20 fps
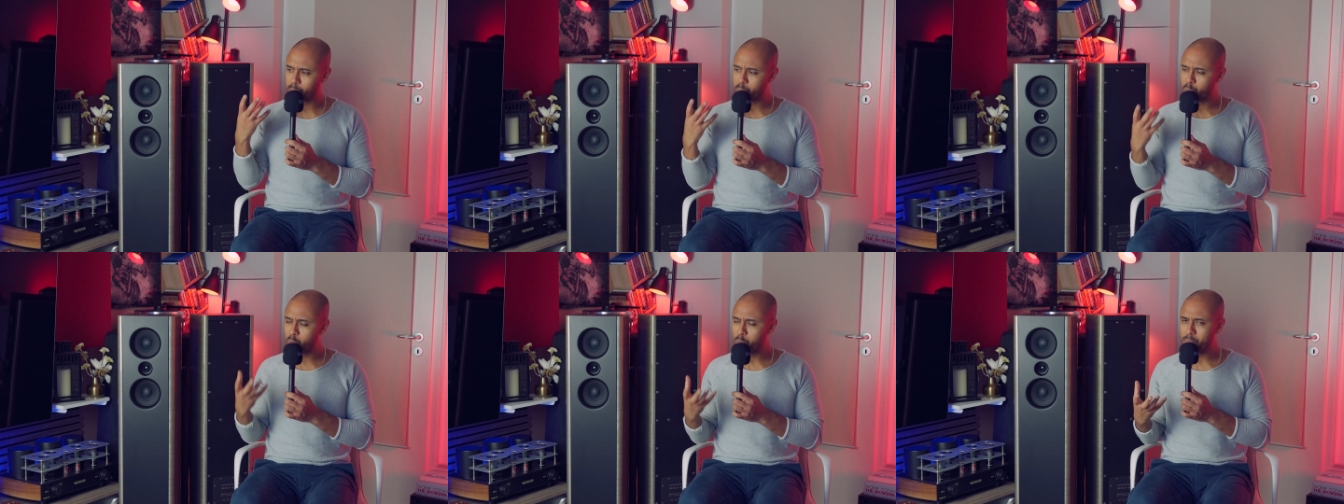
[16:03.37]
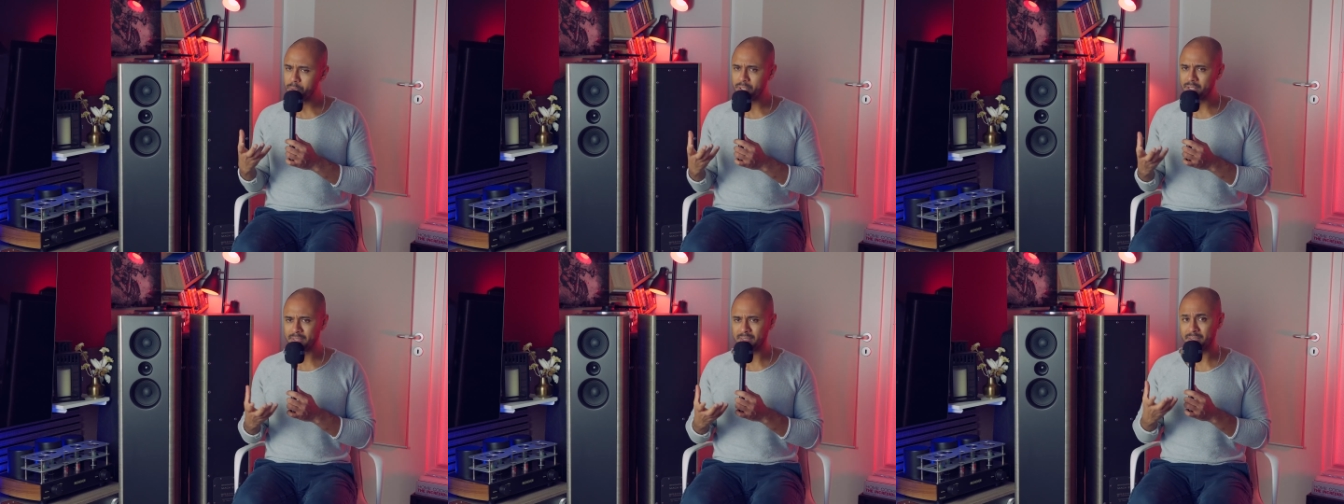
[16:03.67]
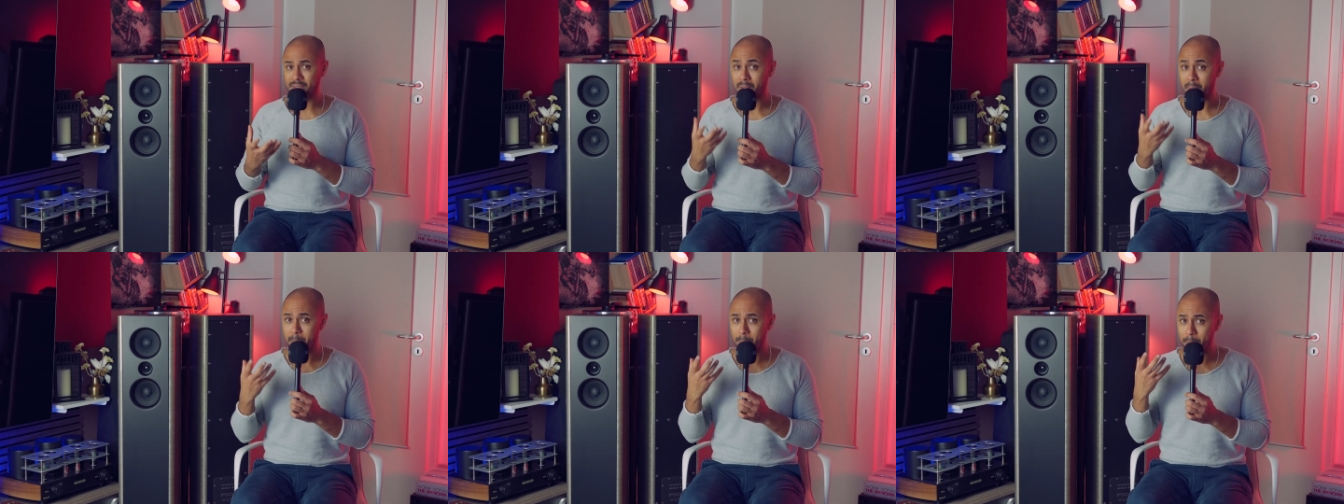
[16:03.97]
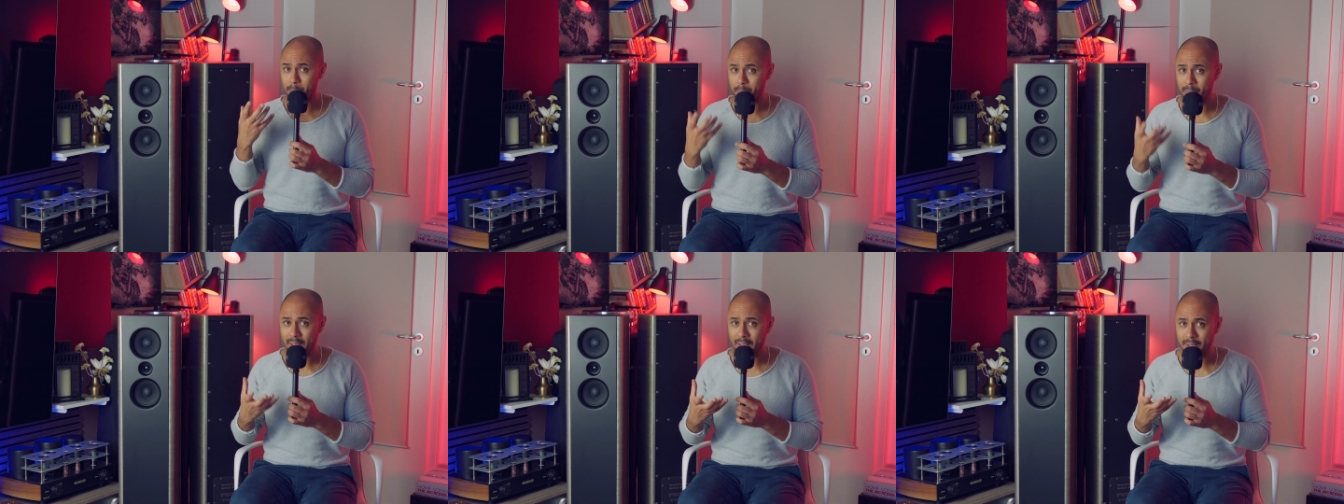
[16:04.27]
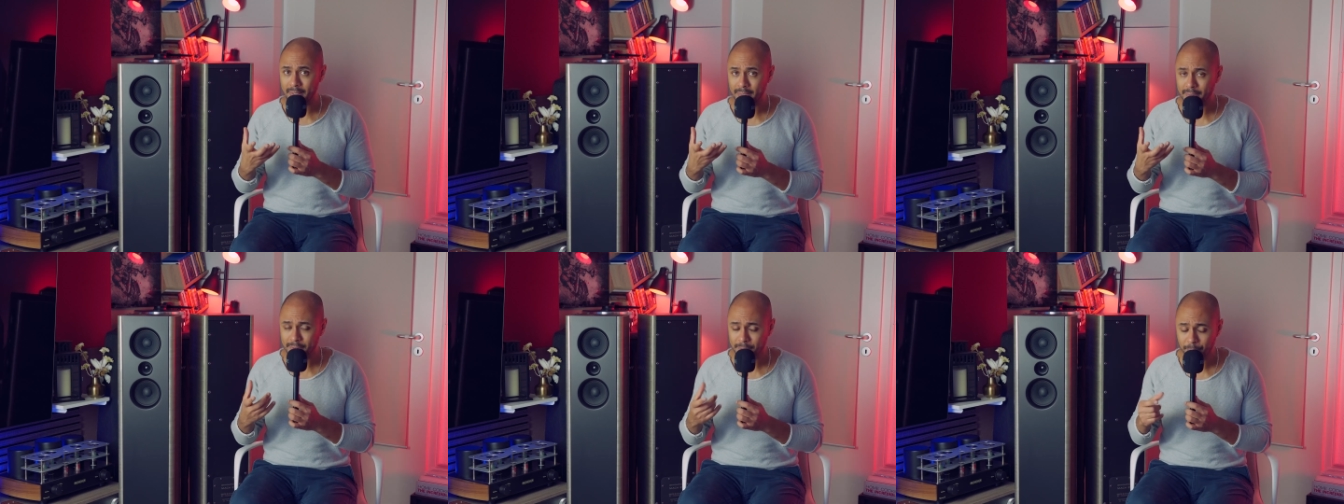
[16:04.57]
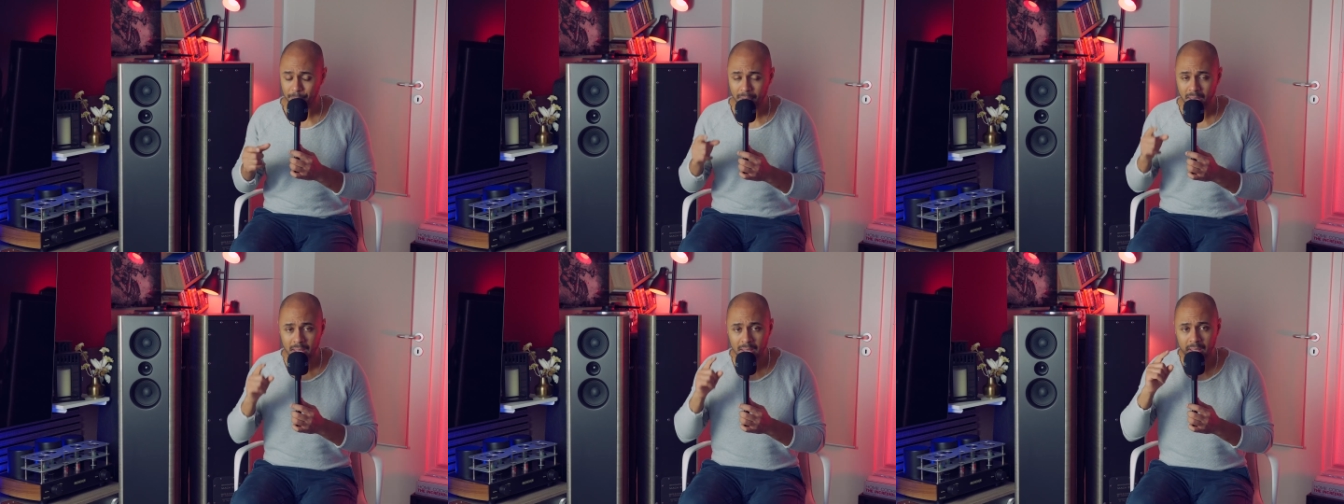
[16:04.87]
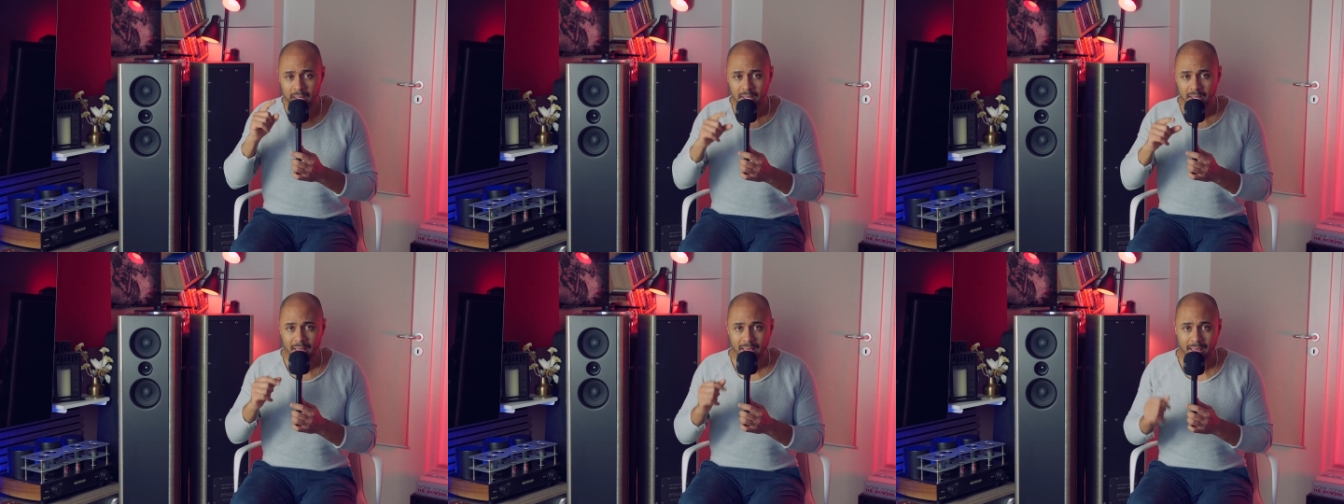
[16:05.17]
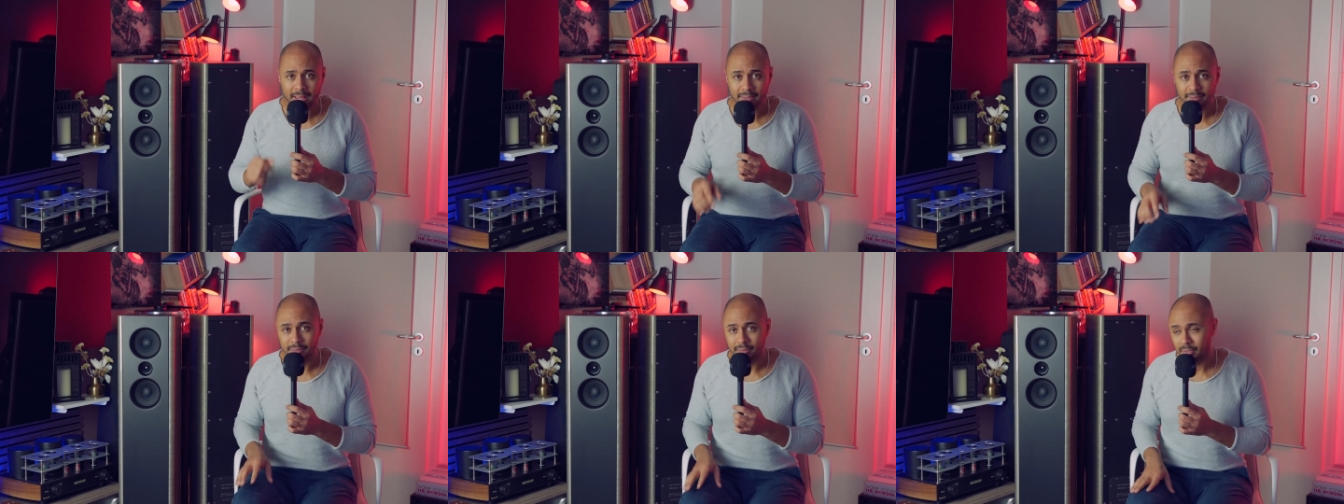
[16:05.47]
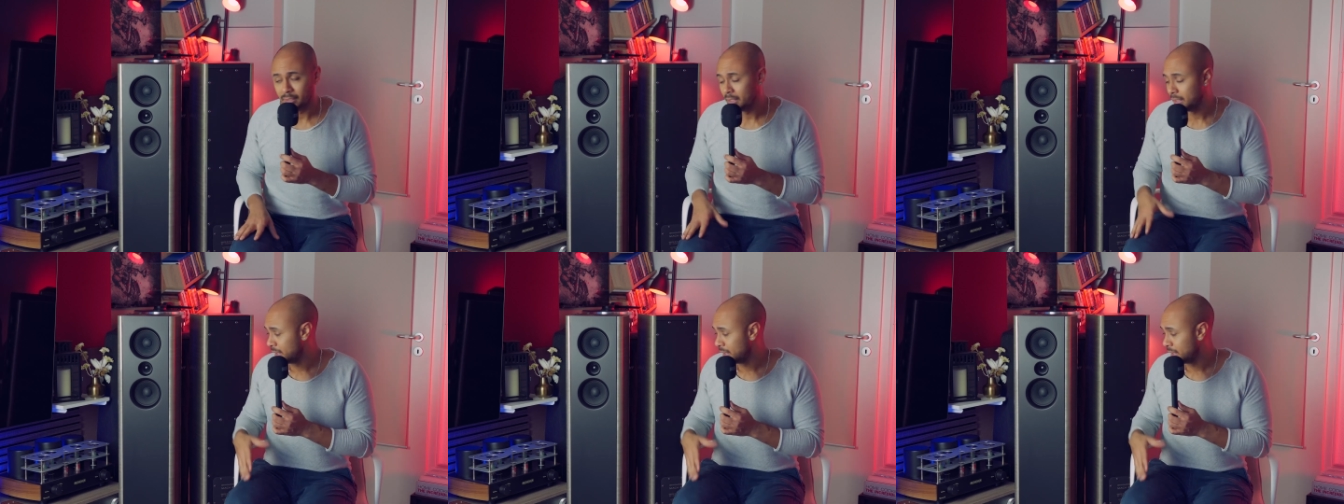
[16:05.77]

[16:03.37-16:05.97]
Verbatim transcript: boominess bass and